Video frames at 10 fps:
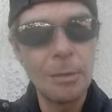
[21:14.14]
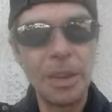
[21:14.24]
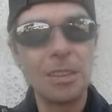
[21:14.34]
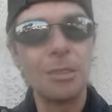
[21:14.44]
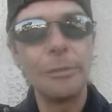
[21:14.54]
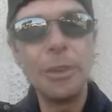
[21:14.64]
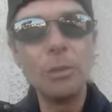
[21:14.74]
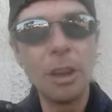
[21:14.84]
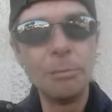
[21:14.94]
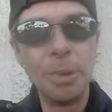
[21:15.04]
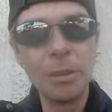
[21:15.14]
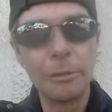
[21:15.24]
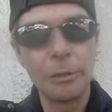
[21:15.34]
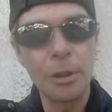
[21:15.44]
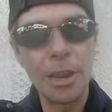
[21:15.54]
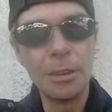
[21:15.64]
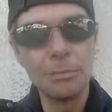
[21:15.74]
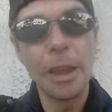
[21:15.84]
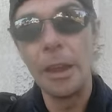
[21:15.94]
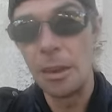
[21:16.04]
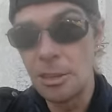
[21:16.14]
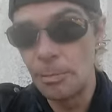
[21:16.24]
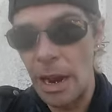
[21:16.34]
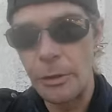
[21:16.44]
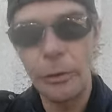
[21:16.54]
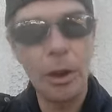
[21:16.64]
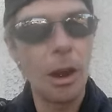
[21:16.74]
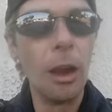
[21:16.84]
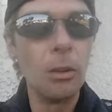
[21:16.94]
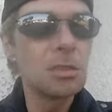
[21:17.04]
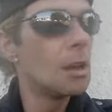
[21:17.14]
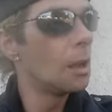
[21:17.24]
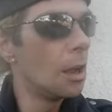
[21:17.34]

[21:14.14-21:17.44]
Because if you love Bill Leverty and his band Firehouse,